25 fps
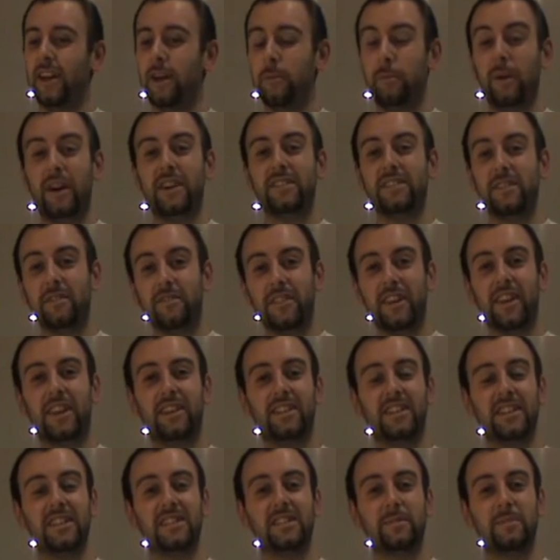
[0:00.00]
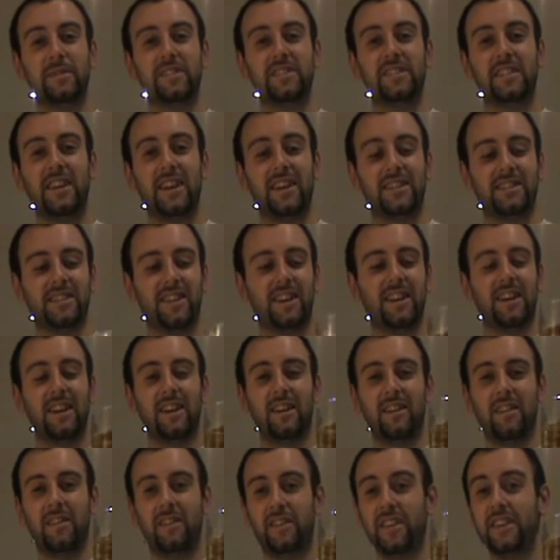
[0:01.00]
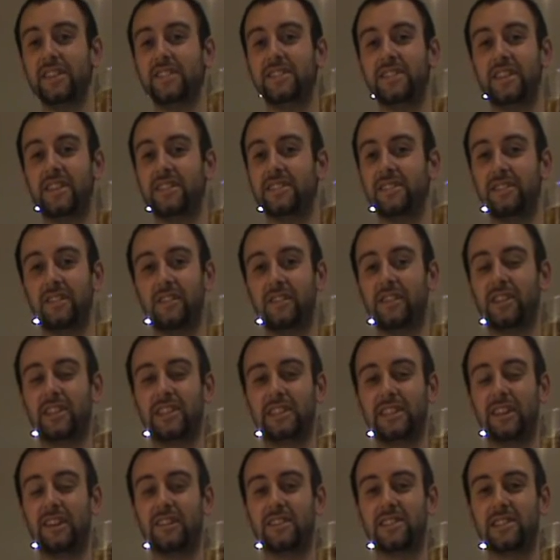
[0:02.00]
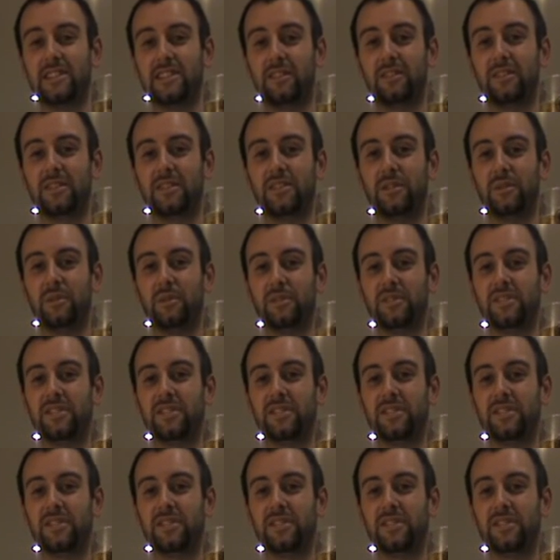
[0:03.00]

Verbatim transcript: But I don't think it needs to be said, this is not going to last long at all.